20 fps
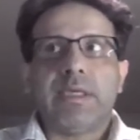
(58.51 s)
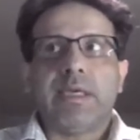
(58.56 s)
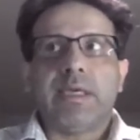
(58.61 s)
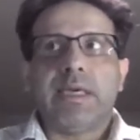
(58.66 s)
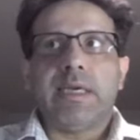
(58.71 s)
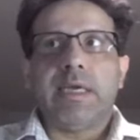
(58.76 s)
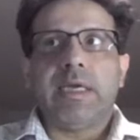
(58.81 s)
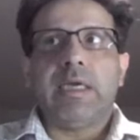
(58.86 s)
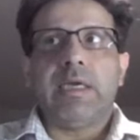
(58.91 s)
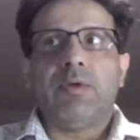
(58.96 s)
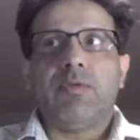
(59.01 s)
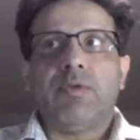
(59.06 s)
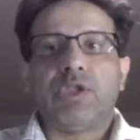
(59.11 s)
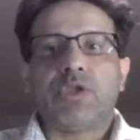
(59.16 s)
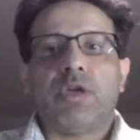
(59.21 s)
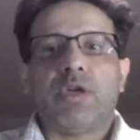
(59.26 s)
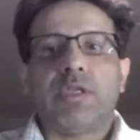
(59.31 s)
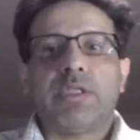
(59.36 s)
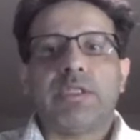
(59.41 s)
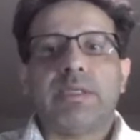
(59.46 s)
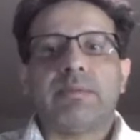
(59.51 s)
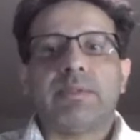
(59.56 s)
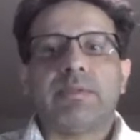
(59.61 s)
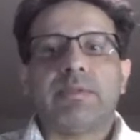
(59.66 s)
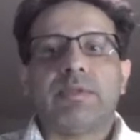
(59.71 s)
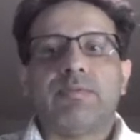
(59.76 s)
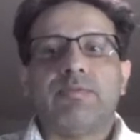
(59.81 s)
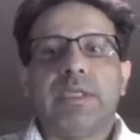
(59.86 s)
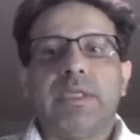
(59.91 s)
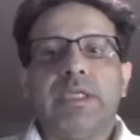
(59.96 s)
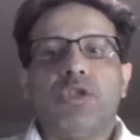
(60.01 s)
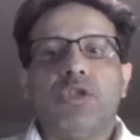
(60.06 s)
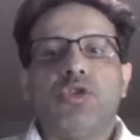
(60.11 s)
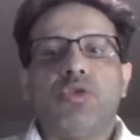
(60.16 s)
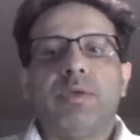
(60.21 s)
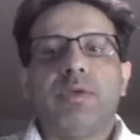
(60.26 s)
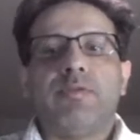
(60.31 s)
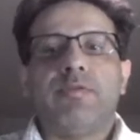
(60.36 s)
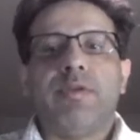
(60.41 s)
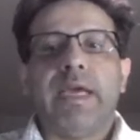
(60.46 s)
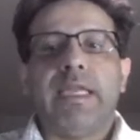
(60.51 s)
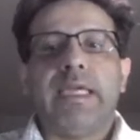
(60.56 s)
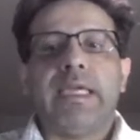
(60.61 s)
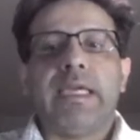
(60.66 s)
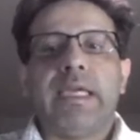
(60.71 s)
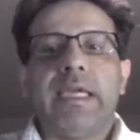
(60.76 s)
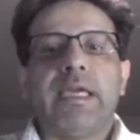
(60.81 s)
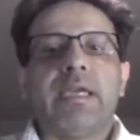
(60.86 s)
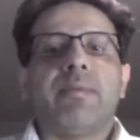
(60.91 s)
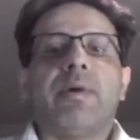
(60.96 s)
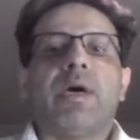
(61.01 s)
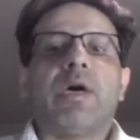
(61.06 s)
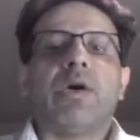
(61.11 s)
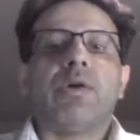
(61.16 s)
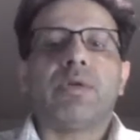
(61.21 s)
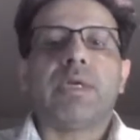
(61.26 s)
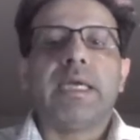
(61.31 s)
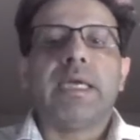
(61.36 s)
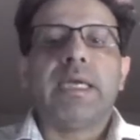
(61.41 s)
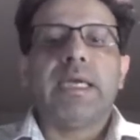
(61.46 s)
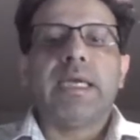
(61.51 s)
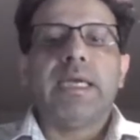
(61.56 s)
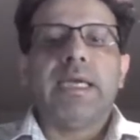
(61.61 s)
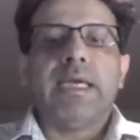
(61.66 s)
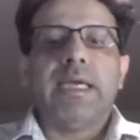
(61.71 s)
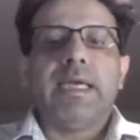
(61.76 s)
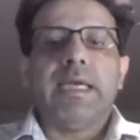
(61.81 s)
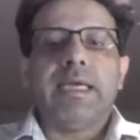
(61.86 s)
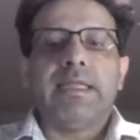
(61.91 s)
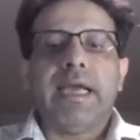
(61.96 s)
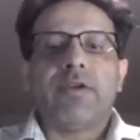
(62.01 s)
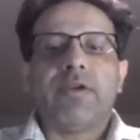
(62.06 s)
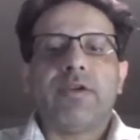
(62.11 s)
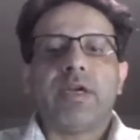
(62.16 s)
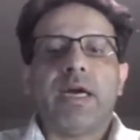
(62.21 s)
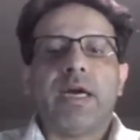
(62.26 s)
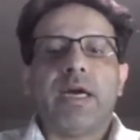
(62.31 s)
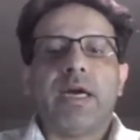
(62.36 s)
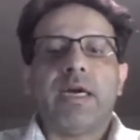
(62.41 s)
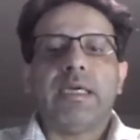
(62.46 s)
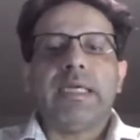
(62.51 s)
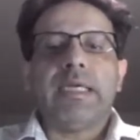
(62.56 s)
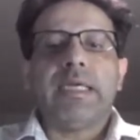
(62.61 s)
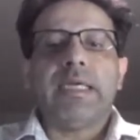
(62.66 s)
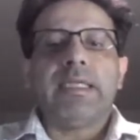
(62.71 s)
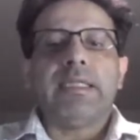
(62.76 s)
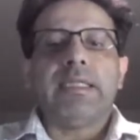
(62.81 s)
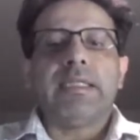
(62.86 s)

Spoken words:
which concepts we need to be very clear about in that regard.